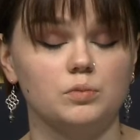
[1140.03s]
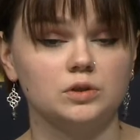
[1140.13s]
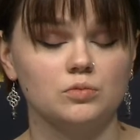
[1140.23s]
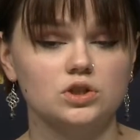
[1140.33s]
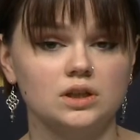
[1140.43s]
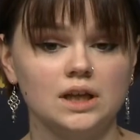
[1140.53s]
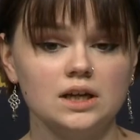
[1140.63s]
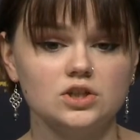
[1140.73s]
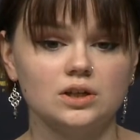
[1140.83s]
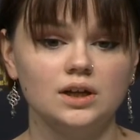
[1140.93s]
should be no
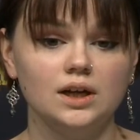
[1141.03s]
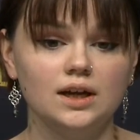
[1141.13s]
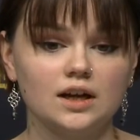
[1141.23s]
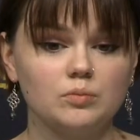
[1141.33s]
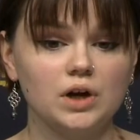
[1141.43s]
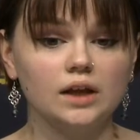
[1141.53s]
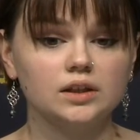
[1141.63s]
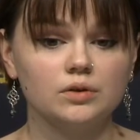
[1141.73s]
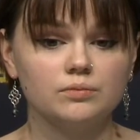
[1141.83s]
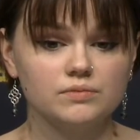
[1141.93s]
drop
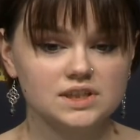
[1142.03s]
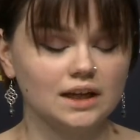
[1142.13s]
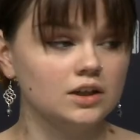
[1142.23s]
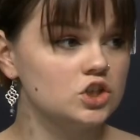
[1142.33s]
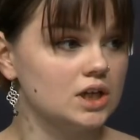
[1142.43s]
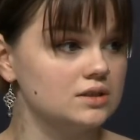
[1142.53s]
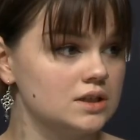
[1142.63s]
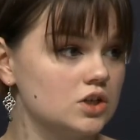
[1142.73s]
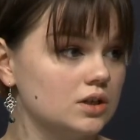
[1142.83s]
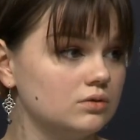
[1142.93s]
of Russian
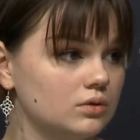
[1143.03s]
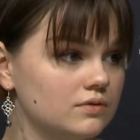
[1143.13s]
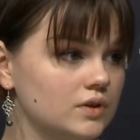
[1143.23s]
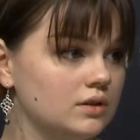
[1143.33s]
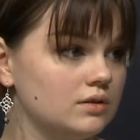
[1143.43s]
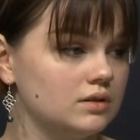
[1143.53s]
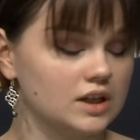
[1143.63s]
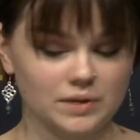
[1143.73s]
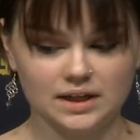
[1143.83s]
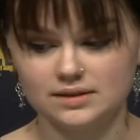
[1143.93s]
propaganda
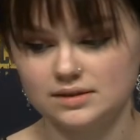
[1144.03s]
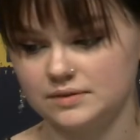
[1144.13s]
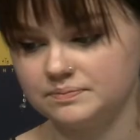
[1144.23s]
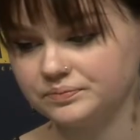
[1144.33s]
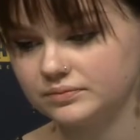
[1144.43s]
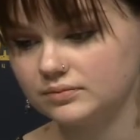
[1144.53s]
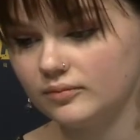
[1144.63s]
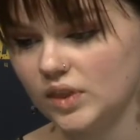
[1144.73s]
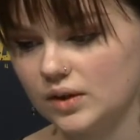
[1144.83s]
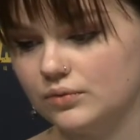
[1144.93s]
in our society,
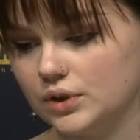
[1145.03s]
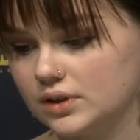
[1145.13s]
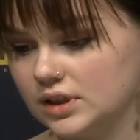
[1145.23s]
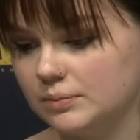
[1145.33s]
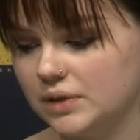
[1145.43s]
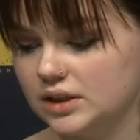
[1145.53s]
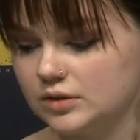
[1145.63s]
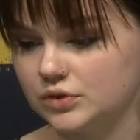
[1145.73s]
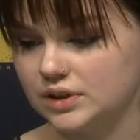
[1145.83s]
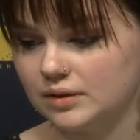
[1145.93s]
because this can
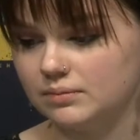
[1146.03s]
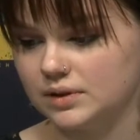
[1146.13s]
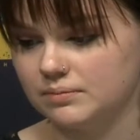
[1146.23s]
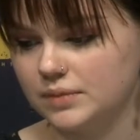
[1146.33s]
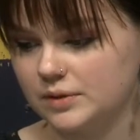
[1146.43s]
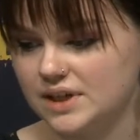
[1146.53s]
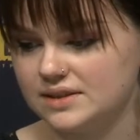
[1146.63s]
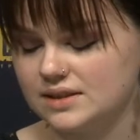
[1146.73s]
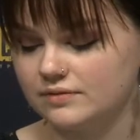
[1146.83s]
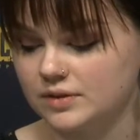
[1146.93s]
become the
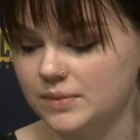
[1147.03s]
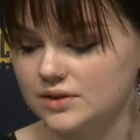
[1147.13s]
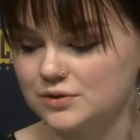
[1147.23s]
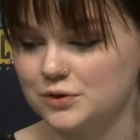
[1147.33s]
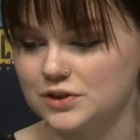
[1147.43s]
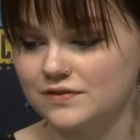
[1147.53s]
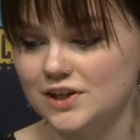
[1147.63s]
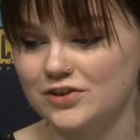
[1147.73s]
part of our new